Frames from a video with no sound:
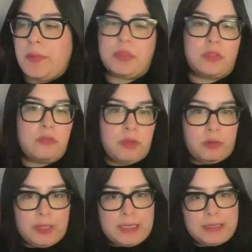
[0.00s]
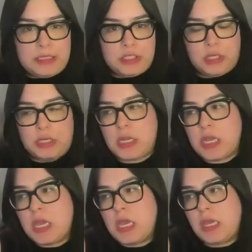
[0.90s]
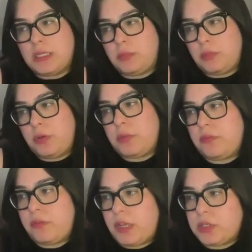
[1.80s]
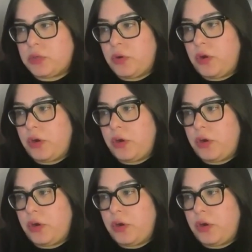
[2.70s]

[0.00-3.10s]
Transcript: with the federalization and deployment of National